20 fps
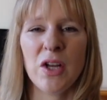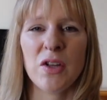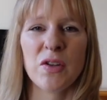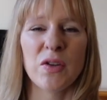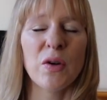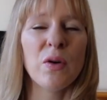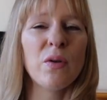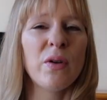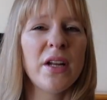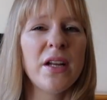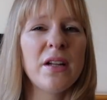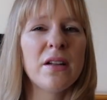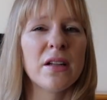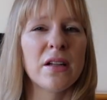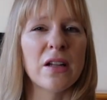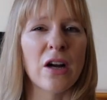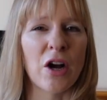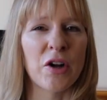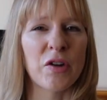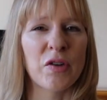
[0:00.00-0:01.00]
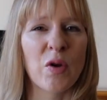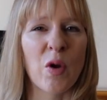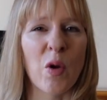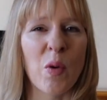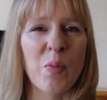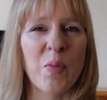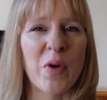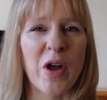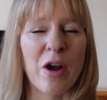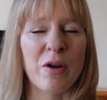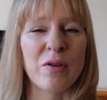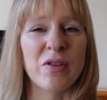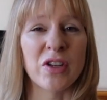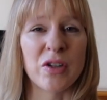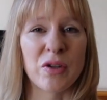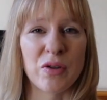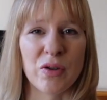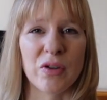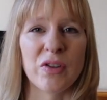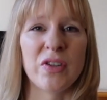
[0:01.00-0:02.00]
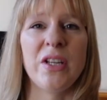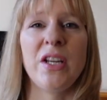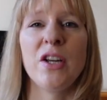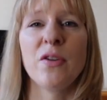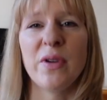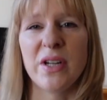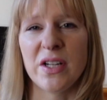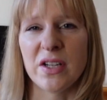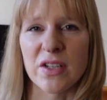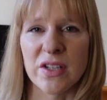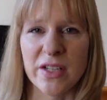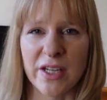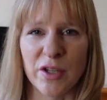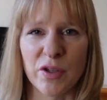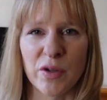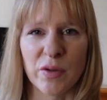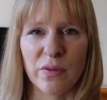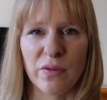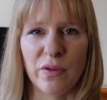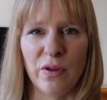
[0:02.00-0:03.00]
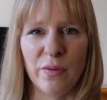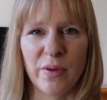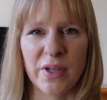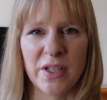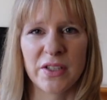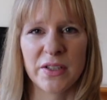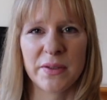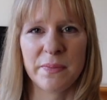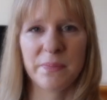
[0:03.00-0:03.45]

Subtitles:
So only the large compounds are not in your interstitial fluid.